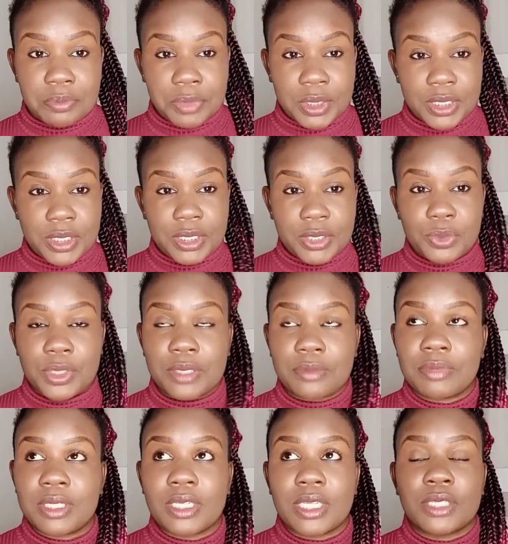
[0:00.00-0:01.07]
be
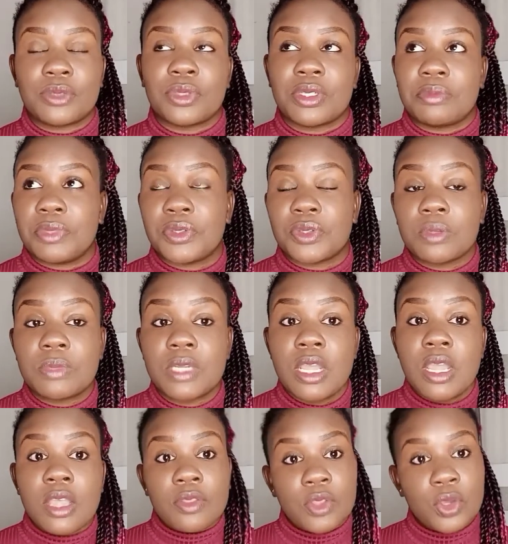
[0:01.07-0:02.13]
robbed.
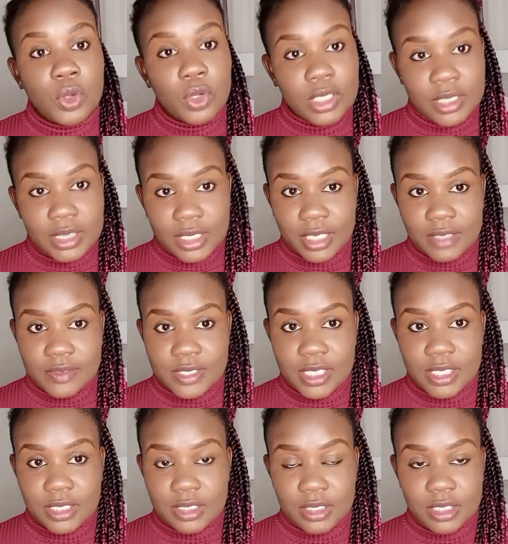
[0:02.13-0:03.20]
The only thing I've
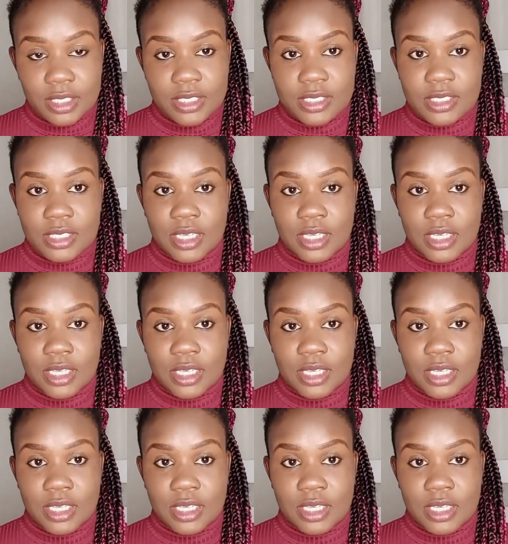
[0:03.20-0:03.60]
seen is